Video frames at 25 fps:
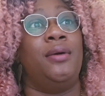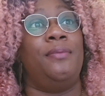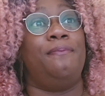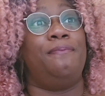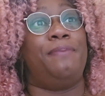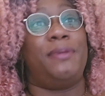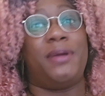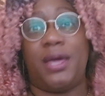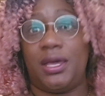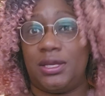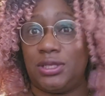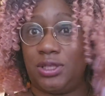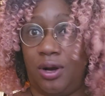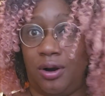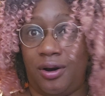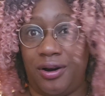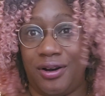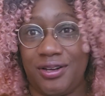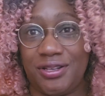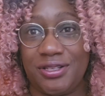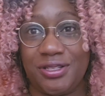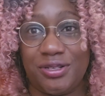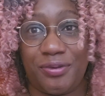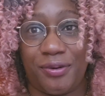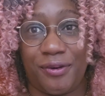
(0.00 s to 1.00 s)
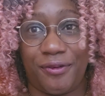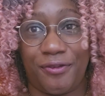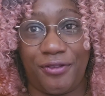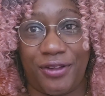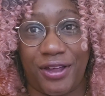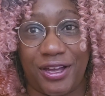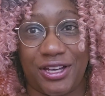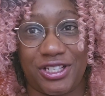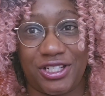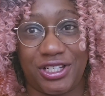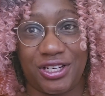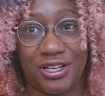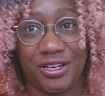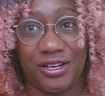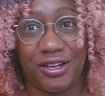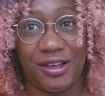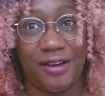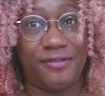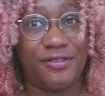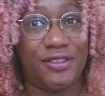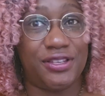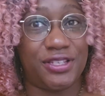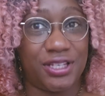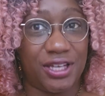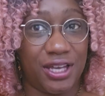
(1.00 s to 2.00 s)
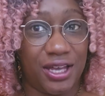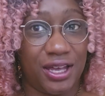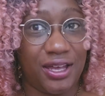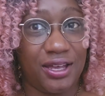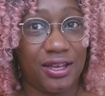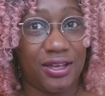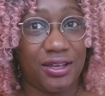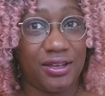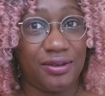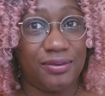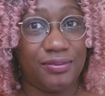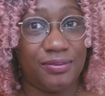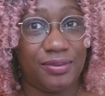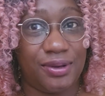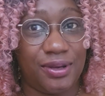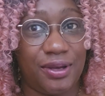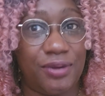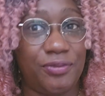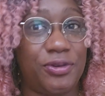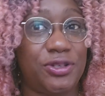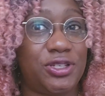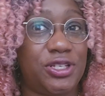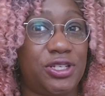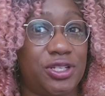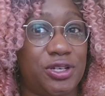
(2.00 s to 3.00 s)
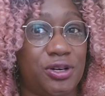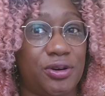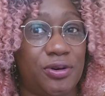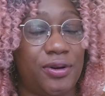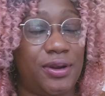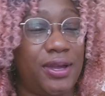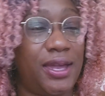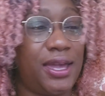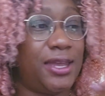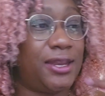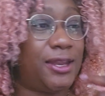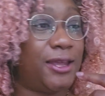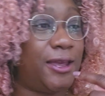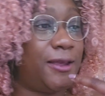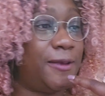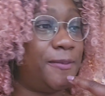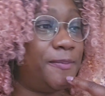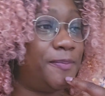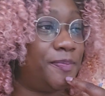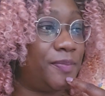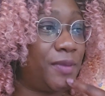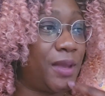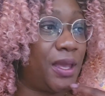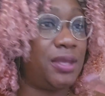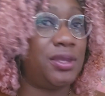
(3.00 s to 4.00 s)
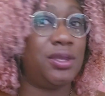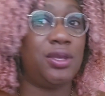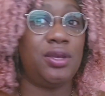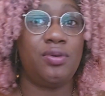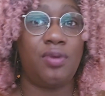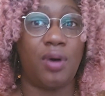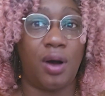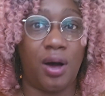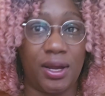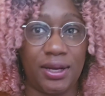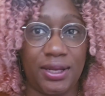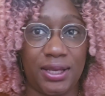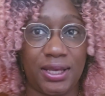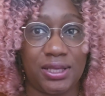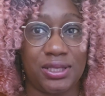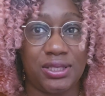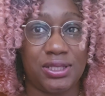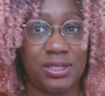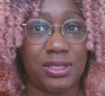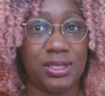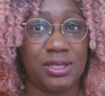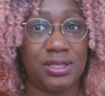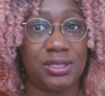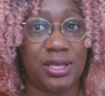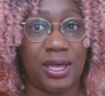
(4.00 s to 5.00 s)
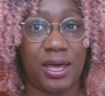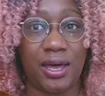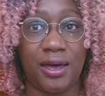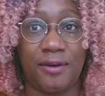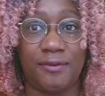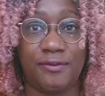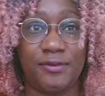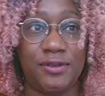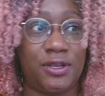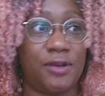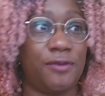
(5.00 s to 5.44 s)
Because art is a reflection of the time in which it's created, and new audiences have